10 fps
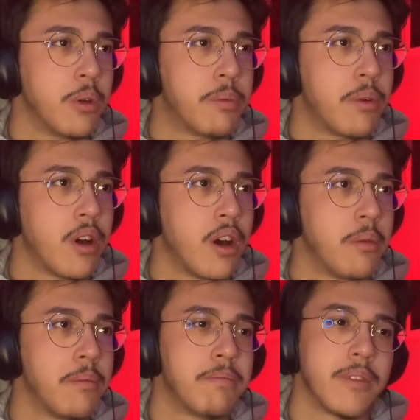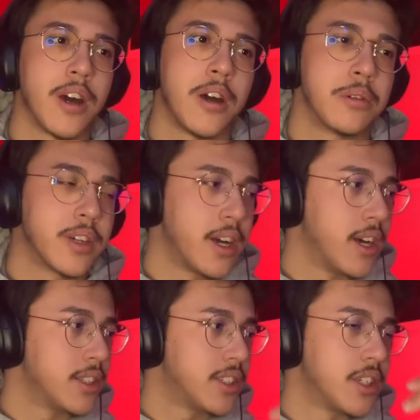Prob. Oh
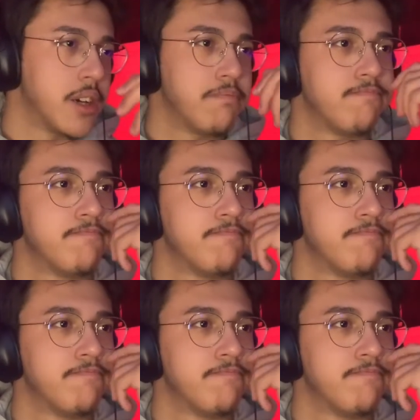gosh, yep.